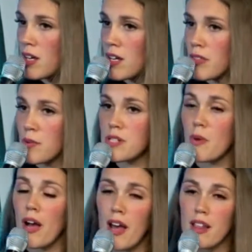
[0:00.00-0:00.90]
The reason
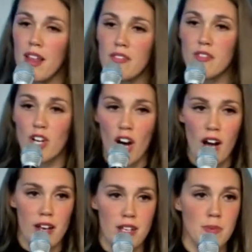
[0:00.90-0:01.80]
why I love
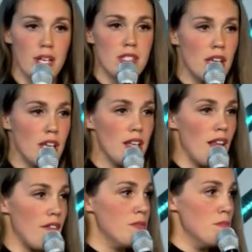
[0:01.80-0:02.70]
God is because he
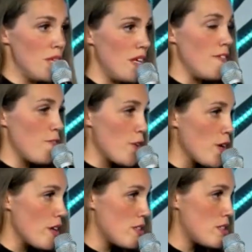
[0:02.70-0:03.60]
loved me
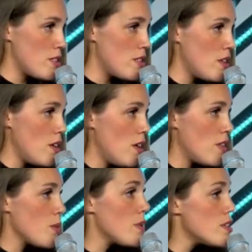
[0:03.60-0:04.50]
first.
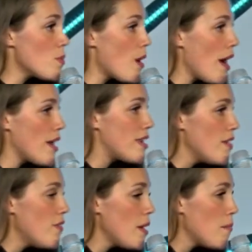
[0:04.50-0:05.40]
The reason why I
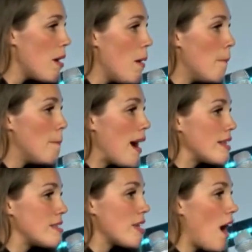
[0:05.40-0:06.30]
give him my
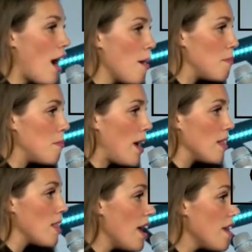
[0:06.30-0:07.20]
time and my
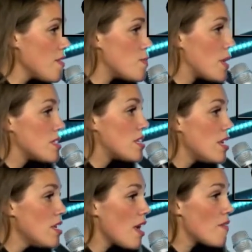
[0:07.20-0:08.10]
life is because
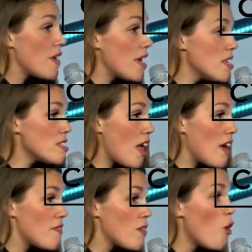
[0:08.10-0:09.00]
he gave his
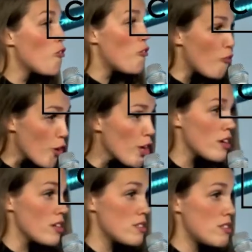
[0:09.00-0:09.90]
life
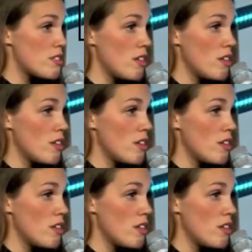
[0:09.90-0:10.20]
first.